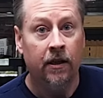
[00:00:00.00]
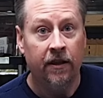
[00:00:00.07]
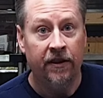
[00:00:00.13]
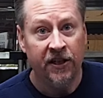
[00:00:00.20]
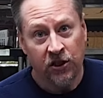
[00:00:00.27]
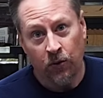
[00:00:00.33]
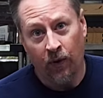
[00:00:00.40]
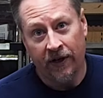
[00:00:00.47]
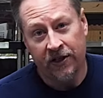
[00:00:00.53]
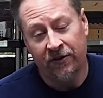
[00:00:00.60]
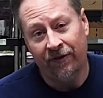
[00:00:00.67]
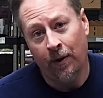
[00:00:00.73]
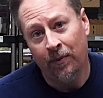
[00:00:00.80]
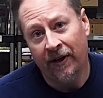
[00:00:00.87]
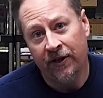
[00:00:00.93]
this one is
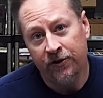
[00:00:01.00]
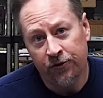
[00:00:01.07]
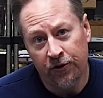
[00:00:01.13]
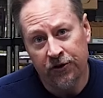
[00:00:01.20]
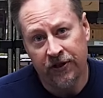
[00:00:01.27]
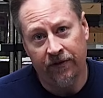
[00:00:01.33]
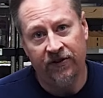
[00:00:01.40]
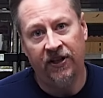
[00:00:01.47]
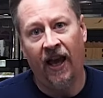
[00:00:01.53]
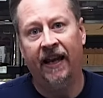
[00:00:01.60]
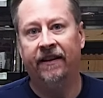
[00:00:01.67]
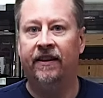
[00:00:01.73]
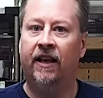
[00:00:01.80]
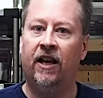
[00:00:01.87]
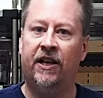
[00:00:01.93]
from an intrusive
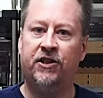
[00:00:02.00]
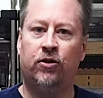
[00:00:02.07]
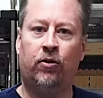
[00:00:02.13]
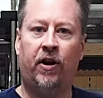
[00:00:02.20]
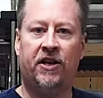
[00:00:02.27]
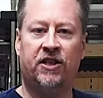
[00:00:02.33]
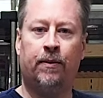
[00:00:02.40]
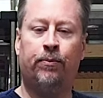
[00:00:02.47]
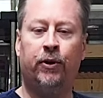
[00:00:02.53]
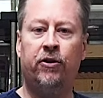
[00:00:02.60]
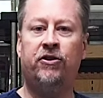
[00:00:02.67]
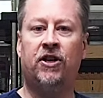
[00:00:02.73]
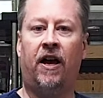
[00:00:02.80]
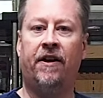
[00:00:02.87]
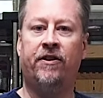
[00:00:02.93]
dike that cuts across a
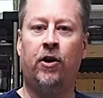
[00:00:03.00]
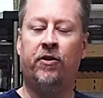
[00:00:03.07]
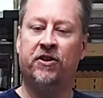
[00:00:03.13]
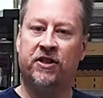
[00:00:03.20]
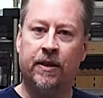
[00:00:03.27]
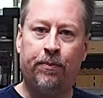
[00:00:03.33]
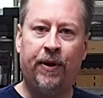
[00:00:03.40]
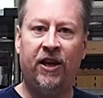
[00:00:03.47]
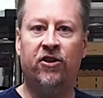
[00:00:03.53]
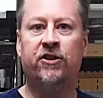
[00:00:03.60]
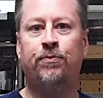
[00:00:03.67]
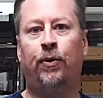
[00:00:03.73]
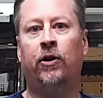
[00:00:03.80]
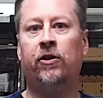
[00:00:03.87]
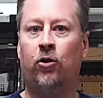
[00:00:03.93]
pluton known as the
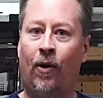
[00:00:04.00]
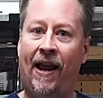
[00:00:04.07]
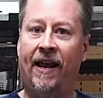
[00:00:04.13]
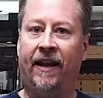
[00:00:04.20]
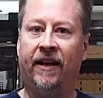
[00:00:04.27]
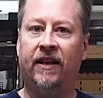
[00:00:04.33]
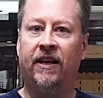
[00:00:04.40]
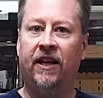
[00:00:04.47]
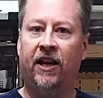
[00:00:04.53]
Petersburg granite,